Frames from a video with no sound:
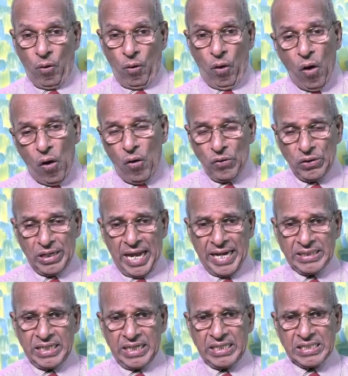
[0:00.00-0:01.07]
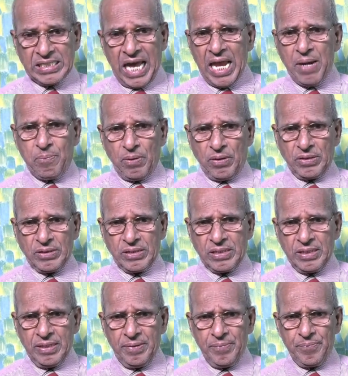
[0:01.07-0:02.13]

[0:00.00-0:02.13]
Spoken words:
Or like the disciples,